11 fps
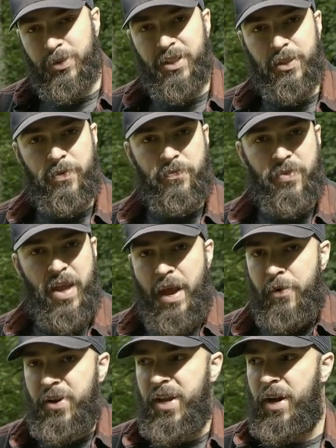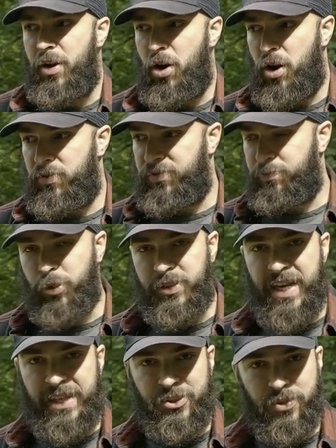the area of
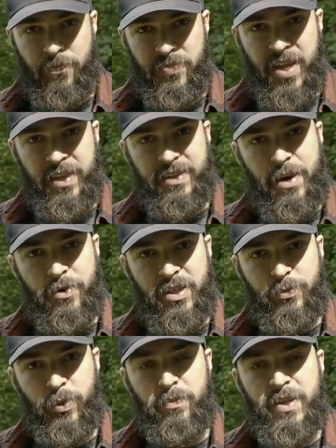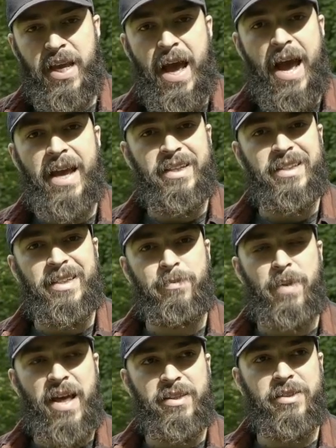protection. And there it will be highly
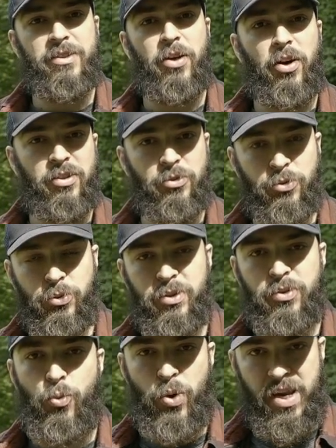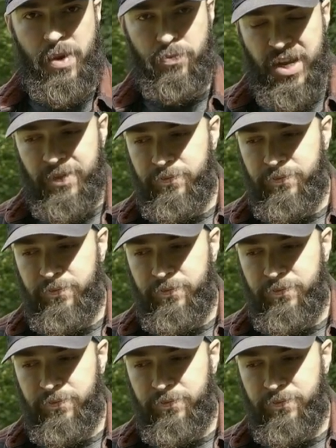dependent on the route, what I bring.